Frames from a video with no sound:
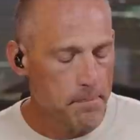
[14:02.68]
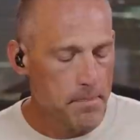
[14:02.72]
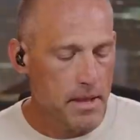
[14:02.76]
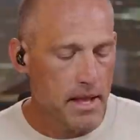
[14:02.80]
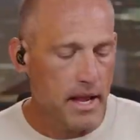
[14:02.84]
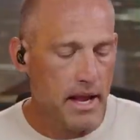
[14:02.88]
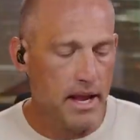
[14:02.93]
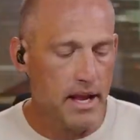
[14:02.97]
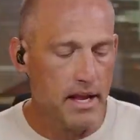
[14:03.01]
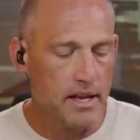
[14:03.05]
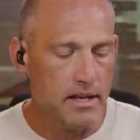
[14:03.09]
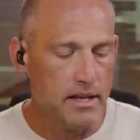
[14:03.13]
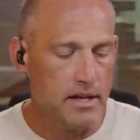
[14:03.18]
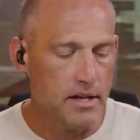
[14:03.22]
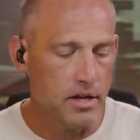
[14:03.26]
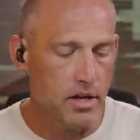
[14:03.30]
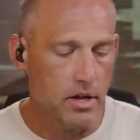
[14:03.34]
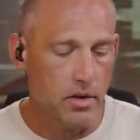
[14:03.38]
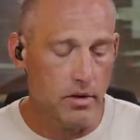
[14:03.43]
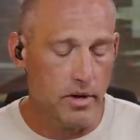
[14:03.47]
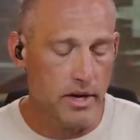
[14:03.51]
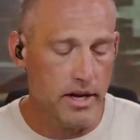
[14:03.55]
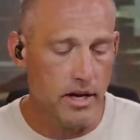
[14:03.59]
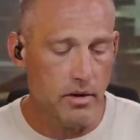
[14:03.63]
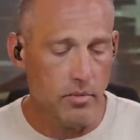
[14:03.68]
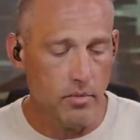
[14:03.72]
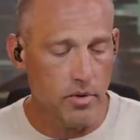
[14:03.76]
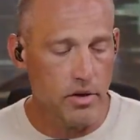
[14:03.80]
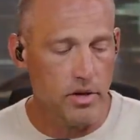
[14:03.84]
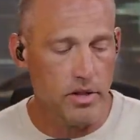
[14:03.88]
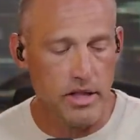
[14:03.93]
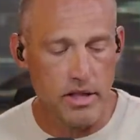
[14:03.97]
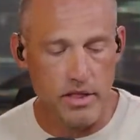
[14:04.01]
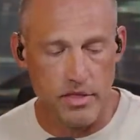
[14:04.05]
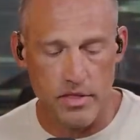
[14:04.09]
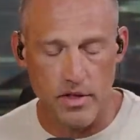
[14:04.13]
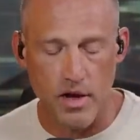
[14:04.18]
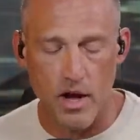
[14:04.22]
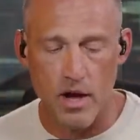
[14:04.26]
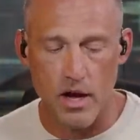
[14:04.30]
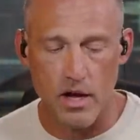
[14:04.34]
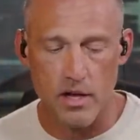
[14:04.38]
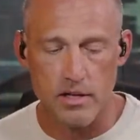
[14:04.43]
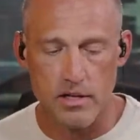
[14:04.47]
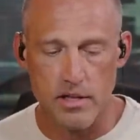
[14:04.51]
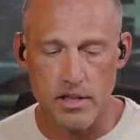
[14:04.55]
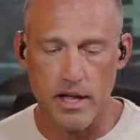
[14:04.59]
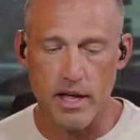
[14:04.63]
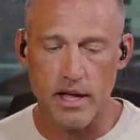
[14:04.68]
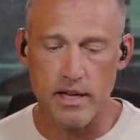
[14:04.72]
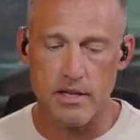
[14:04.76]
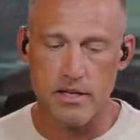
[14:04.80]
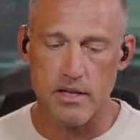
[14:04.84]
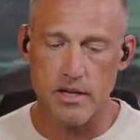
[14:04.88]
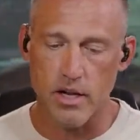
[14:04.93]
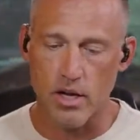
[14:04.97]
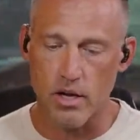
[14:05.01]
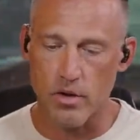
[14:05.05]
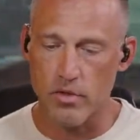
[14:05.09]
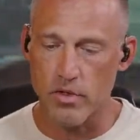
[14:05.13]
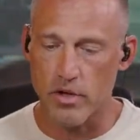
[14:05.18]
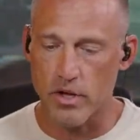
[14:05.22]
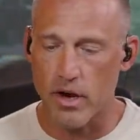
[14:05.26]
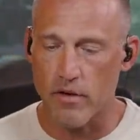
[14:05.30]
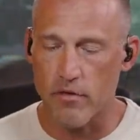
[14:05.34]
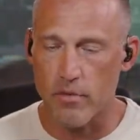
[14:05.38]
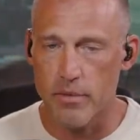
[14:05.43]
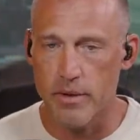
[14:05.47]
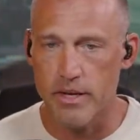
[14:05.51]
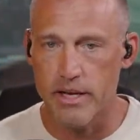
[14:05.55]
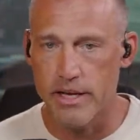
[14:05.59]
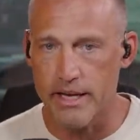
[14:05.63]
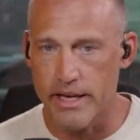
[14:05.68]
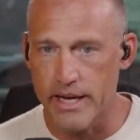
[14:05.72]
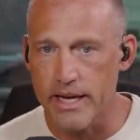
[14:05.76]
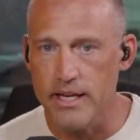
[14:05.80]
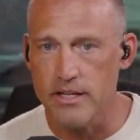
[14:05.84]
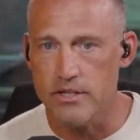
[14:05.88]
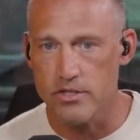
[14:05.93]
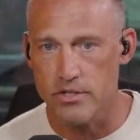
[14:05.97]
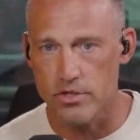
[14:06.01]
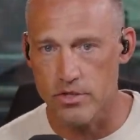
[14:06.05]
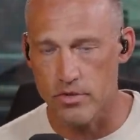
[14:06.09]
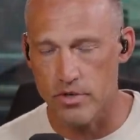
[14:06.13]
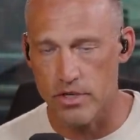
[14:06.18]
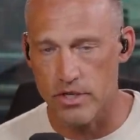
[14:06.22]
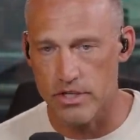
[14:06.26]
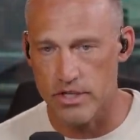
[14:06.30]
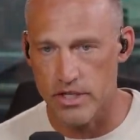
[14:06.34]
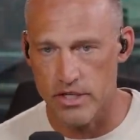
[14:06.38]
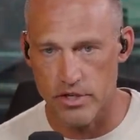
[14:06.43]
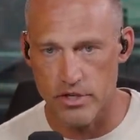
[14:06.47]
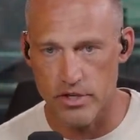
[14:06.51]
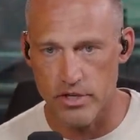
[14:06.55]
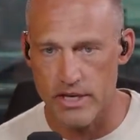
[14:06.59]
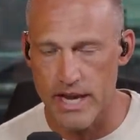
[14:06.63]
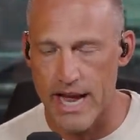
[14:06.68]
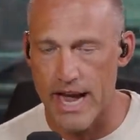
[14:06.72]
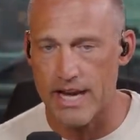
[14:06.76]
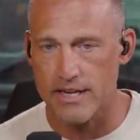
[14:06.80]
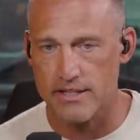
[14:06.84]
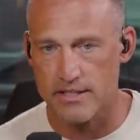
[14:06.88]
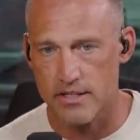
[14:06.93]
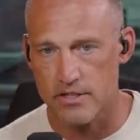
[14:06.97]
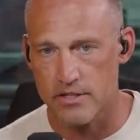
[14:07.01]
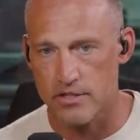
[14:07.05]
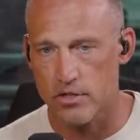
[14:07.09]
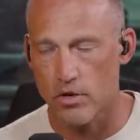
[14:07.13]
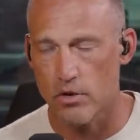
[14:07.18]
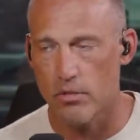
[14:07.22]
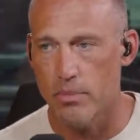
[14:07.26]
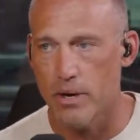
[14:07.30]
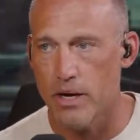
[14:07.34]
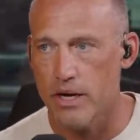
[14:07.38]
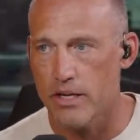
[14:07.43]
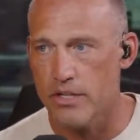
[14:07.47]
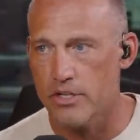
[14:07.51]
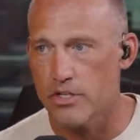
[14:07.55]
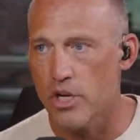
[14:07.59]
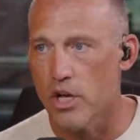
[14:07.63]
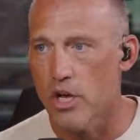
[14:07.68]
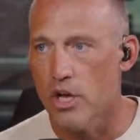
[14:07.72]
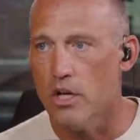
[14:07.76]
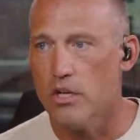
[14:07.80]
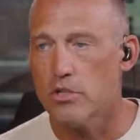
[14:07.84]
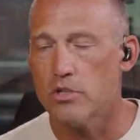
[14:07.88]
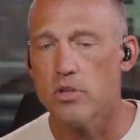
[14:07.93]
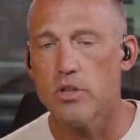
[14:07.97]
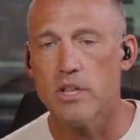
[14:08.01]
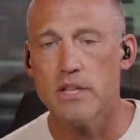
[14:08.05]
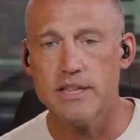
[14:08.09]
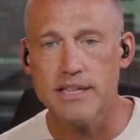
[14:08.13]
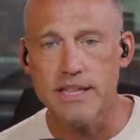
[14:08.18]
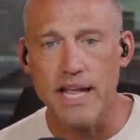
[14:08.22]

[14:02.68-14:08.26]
And you know, he really thought that you know the government needs to continue to tax us so much so that